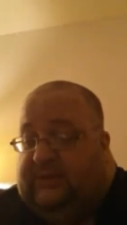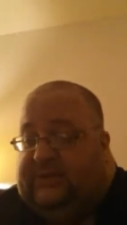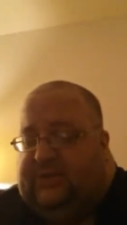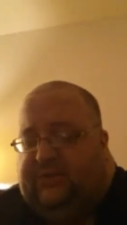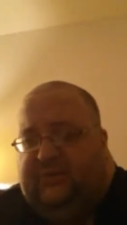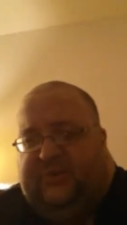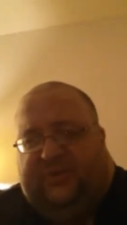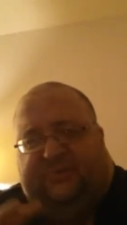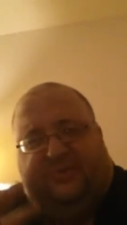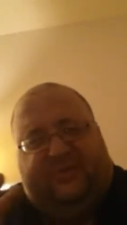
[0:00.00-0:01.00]
So
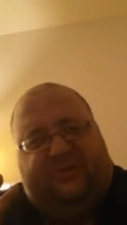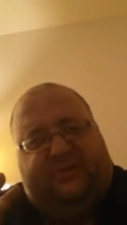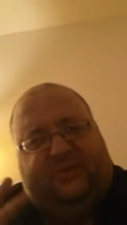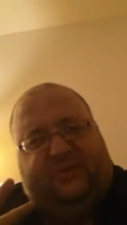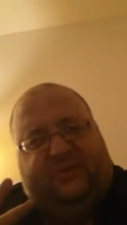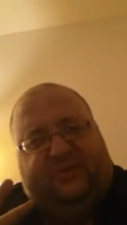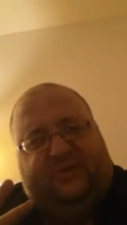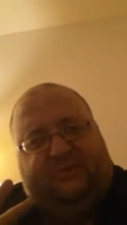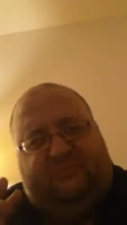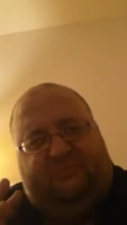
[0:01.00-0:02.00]
the the the